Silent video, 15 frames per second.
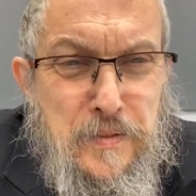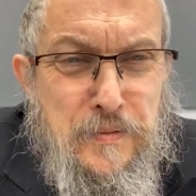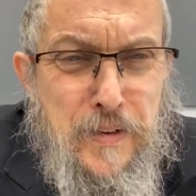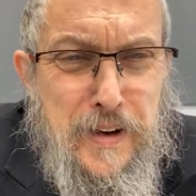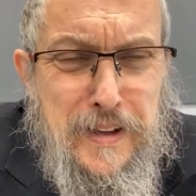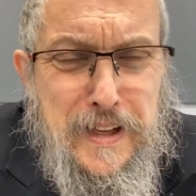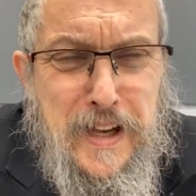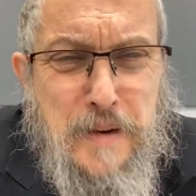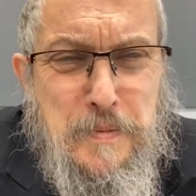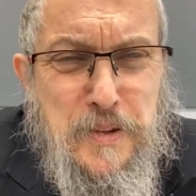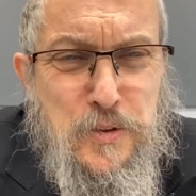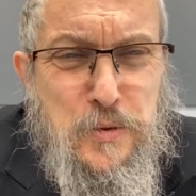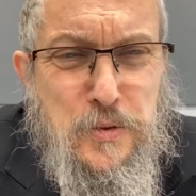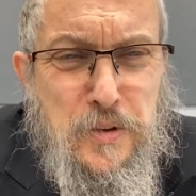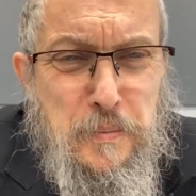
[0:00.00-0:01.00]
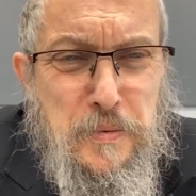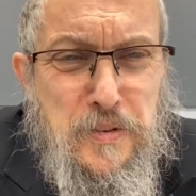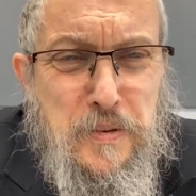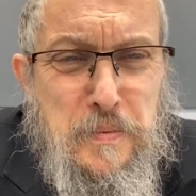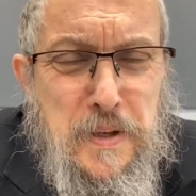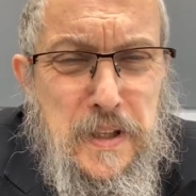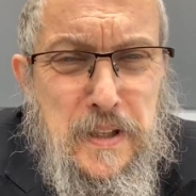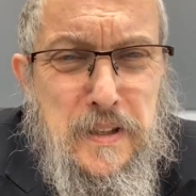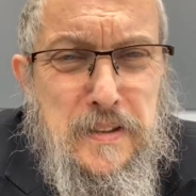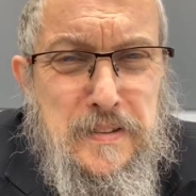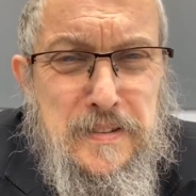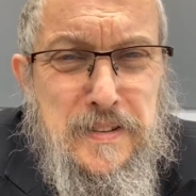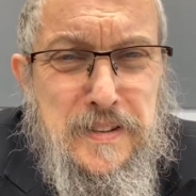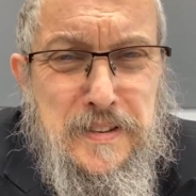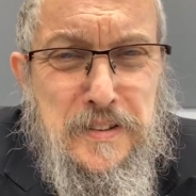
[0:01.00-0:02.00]
finally coming to some simcha,
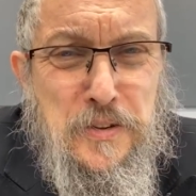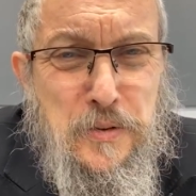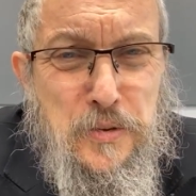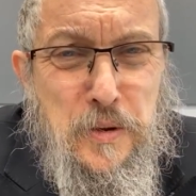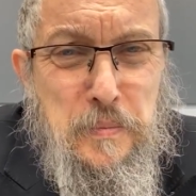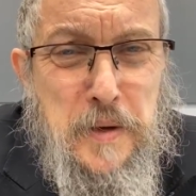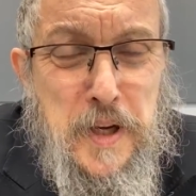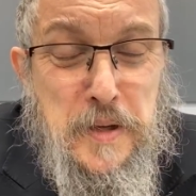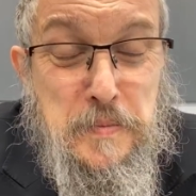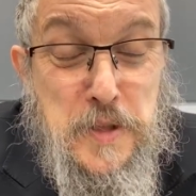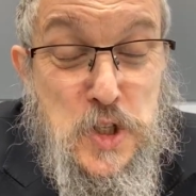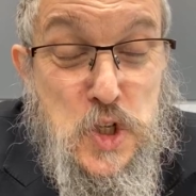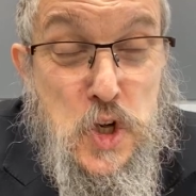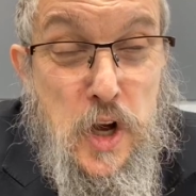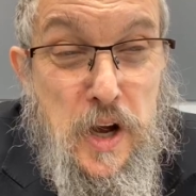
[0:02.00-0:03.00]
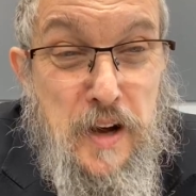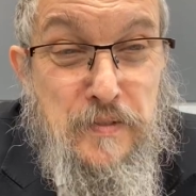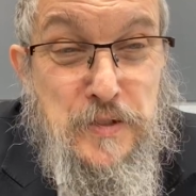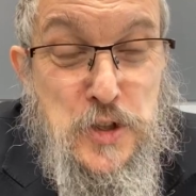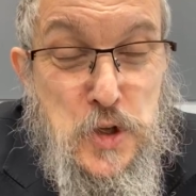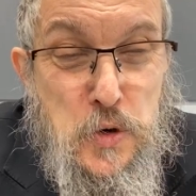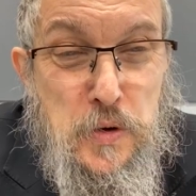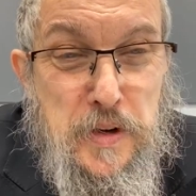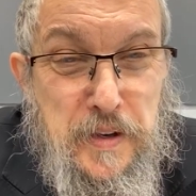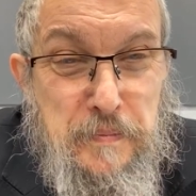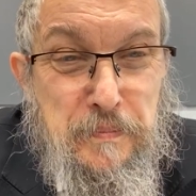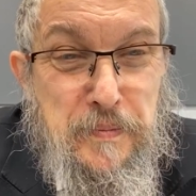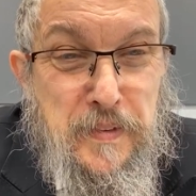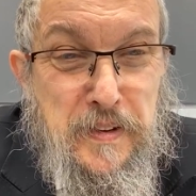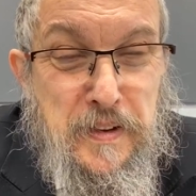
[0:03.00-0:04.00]
to some kind of joy.
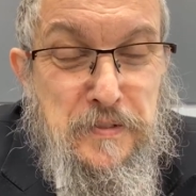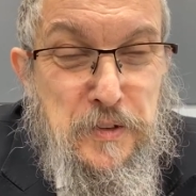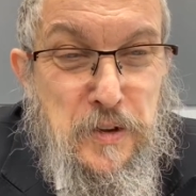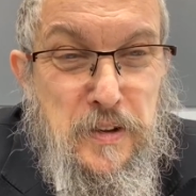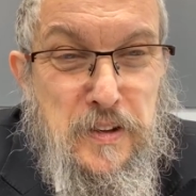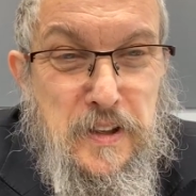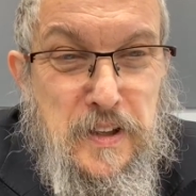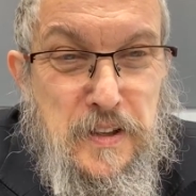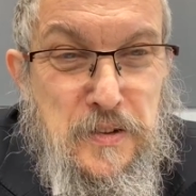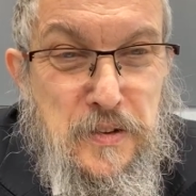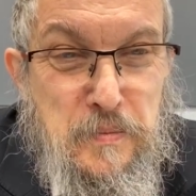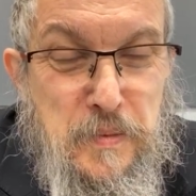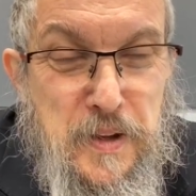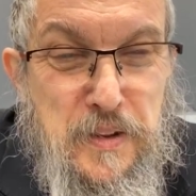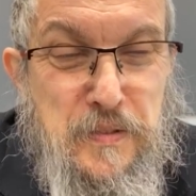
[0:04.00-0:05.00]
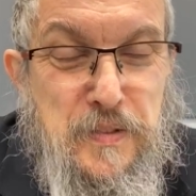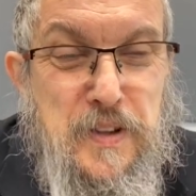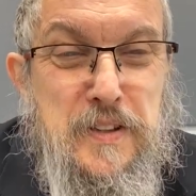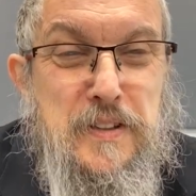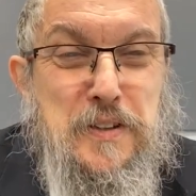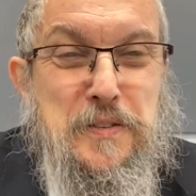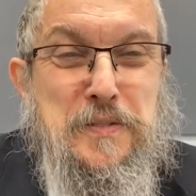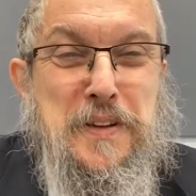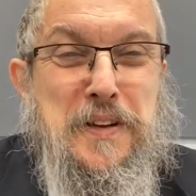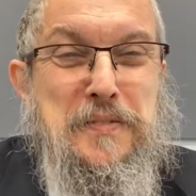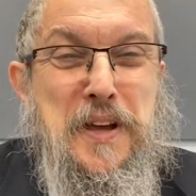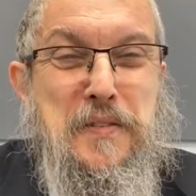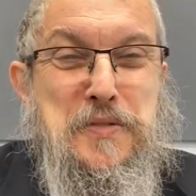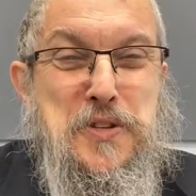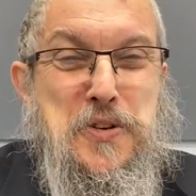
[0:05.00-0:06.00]
After all, it is the month of Adar. We have
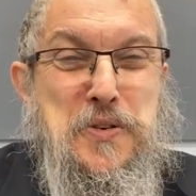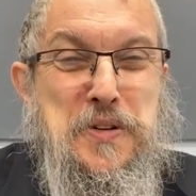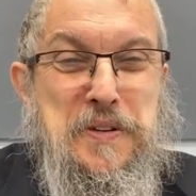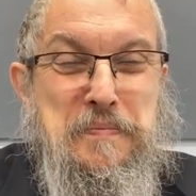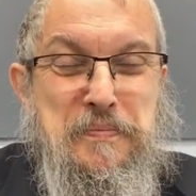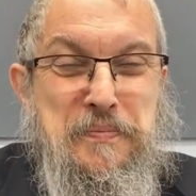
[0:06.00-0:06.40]
to have joy.